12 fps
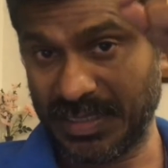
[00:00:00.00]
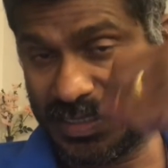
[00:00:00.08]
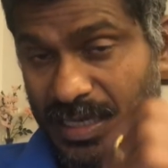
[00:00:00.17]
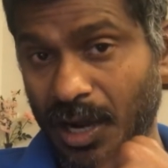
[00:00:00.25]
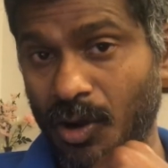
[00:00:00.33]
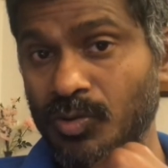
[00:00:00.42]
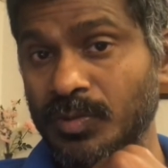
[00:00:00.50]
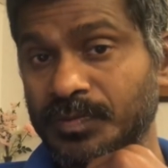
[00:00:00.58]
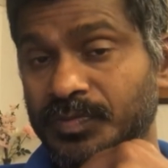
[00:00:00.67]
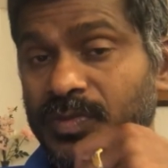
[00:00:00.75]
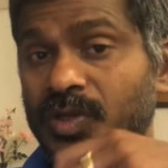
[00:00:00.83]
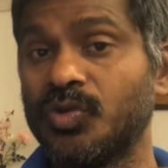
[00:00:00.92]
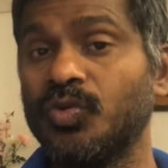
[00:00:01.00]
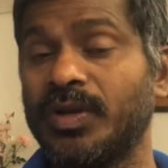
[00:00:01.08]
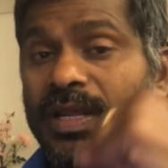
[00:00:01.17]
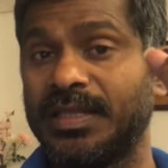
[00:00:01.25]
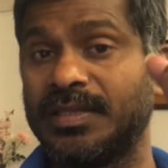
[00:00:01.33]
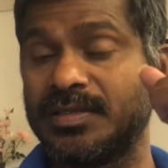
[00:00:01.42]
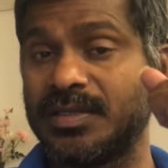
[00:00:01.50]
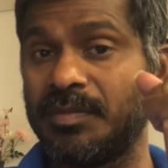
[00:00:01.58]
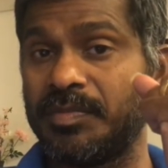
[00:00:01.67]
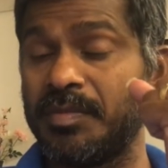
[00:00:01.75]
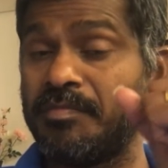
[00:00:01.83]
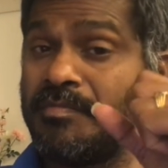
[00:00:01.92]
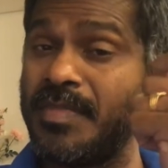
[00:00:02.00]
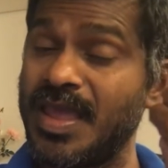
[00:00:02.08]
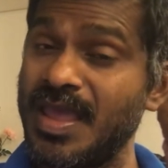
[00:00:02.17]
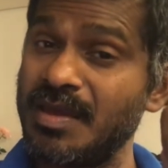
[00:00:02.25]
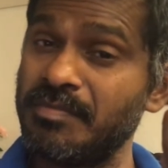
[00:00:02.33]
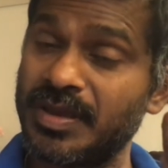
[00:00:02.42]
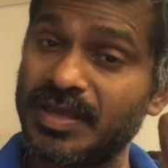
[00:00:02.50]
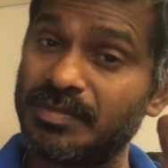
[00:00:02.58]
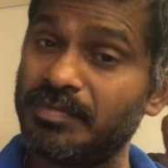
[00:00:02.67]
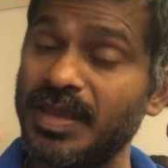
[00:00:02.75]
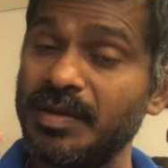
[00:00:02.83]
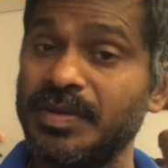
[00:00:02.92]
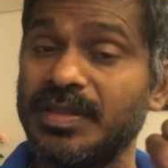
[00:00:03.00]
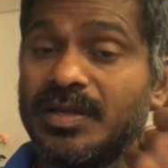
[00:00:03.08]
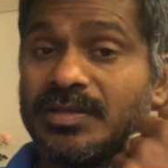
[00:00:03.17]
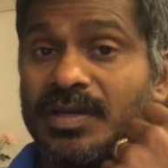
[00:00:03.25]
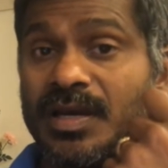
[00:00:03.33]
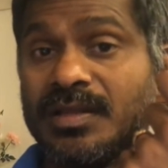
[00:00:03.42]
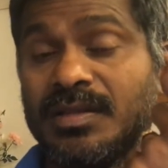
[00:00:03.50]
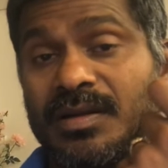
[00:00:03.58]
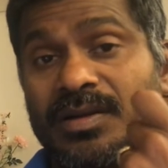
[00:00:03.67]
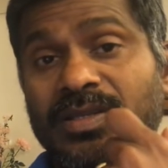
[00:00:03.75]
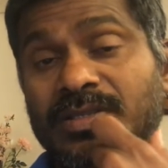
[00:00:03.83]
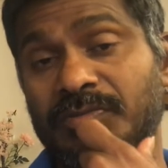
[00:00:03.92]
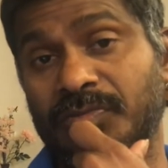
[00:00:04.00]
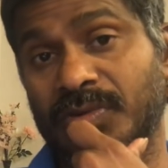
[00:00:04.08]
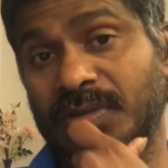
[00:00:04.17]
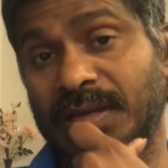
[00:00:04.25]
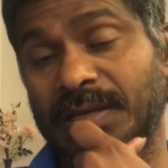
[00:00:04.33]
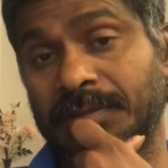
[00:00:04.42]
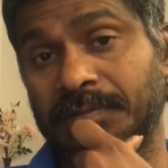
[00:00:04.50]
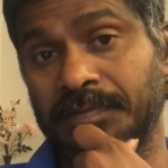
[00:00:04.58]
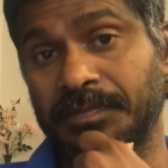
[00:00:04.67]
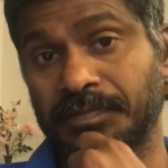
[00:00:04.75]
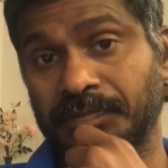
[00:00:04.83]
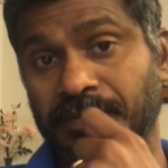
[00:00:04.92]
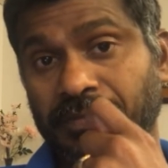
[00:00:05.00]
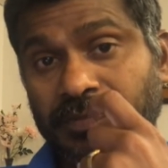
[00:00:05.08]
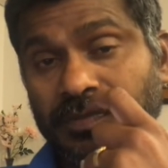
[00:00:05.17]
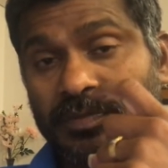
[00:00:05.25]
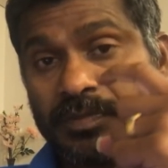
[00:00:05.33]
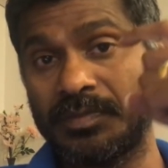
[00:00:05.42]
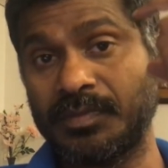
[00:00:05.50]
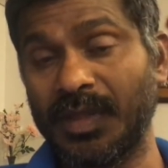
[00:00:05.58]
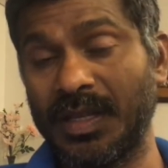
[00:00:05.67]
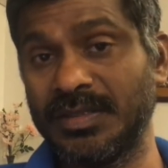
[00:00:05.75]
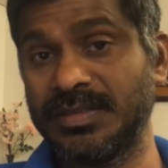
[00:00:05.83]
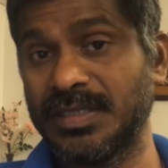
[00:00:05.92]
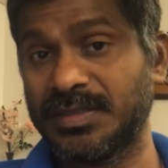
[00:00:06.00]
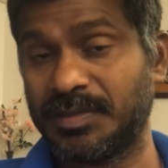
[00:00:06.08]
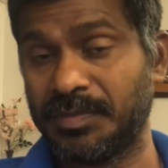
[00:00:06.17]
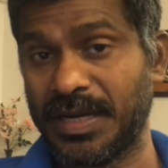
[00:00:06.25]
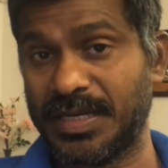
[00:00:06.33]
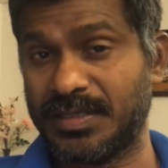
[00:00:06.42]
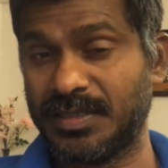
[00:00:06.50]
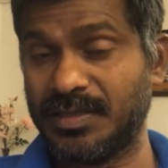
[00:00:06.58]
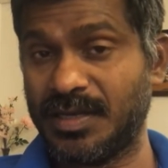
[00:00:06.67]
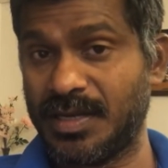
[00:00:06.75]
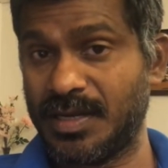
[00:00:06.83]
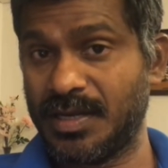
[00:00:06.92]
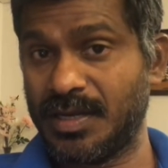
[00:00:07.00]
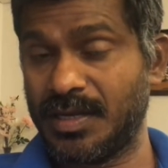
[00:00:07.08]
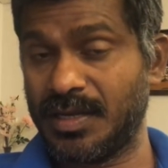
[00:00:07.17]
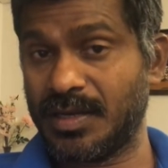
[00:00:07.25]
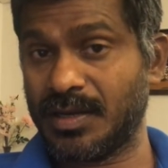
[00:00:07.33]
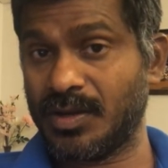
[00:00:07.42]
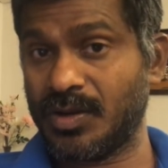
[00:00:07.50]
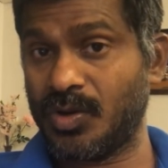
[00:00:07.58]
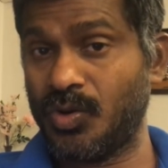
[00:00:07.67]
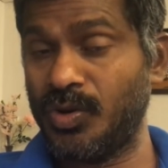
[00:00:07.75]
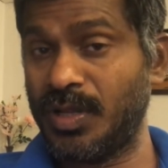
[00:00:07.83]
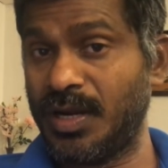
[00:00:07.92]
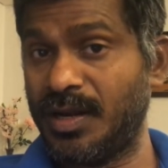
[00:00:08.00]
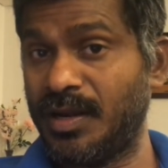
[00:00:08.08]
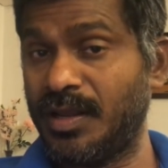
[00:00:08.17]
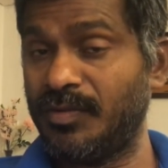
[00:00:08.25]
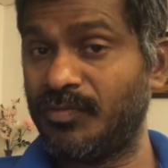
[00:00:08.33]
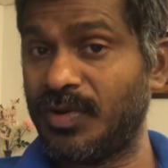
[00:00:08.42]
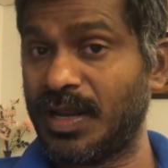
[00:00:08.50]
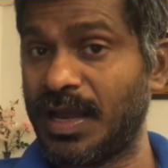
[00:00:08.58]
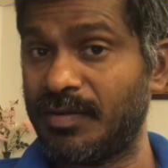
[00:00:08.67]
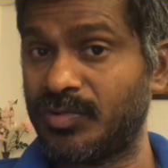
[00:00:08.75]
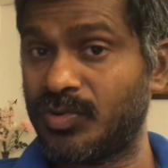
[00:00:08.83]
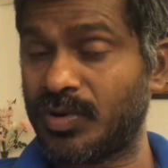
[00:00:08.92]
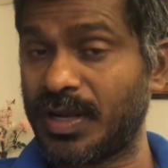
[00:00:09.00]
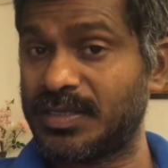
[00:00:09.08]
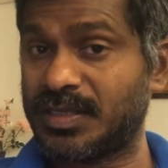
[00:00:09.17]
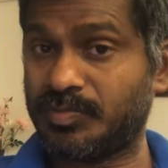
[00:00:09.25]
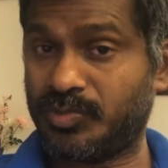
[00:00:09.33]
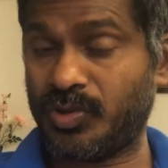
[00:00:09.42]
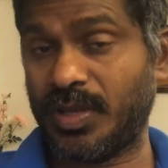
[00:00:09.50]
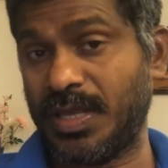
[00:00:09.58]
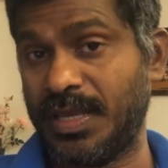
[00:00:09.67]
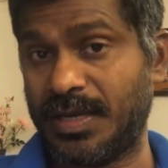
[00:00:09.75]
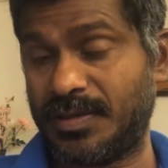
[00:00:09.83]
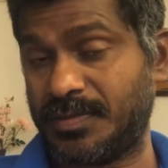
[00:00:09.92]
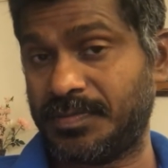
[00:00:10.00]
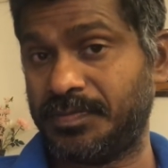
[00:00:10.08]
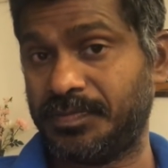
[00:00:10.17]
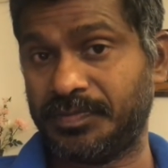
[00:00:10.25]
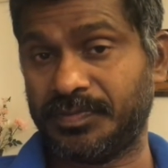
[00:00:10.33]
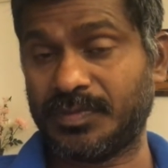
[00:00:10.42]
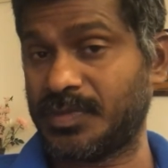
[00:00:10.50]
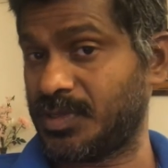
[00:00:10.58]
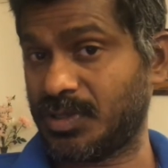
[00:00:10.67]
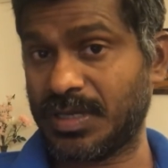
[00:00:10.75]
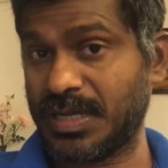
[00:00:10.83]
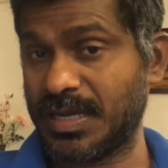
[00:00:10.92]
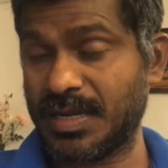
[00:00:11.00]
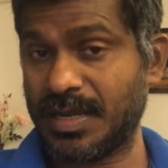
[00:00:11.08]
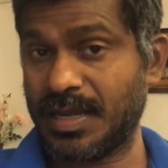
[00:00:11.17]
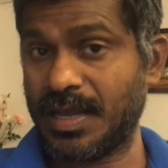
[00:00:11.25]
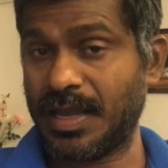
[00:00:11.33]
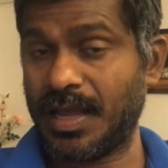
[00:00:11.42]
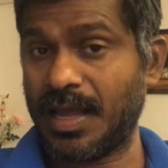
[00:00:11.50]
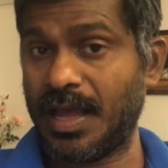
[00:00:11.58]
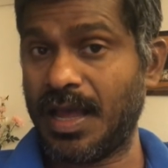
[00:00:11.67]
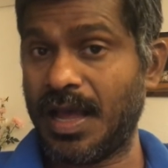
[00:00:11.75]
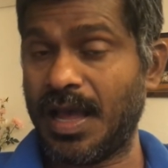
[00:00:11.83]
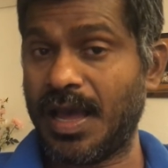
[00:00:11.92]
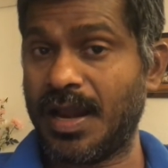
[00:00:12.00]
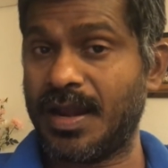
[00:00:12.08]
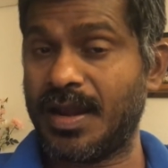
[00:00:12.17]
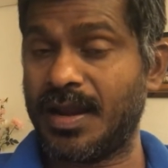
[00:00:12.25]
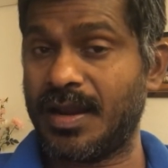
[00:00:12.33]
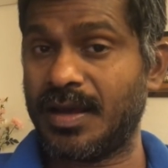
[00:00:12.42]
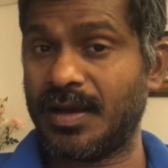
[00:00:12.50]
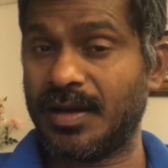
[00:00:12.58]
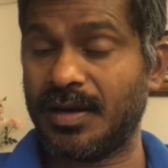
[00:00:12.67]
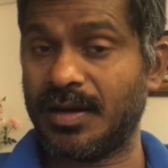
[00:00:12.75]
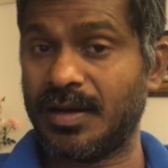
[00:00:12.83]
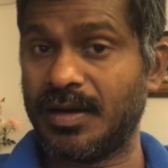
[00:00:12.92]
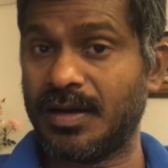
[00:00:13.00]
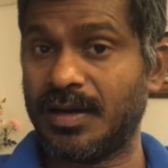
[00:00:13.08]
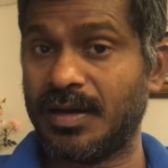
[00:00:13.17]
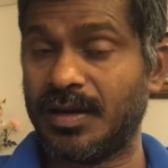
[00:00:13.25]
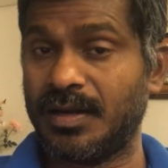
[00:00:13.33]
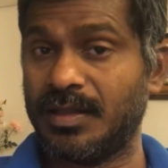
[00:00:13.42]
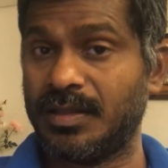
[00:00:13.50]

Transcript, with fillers: down to take this up. Maybe, maybe there is another reason for that. Just imagine Kundalini will have to rise up to here. Okay and uh,